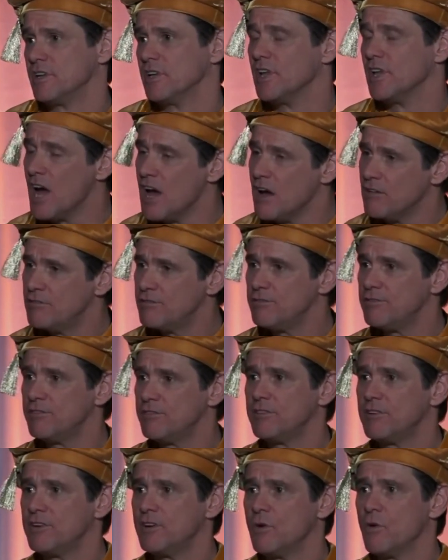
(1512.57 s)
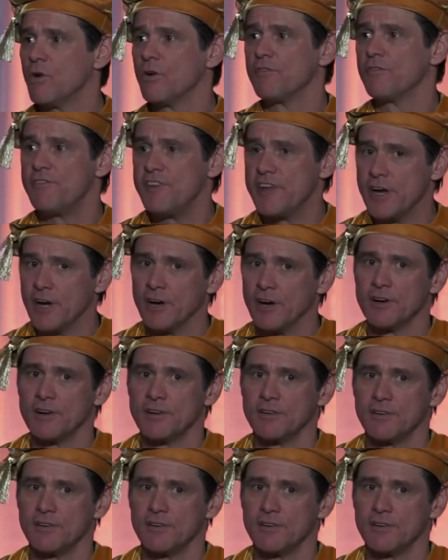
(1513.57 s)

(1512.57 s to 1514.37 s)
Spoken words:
love or fear.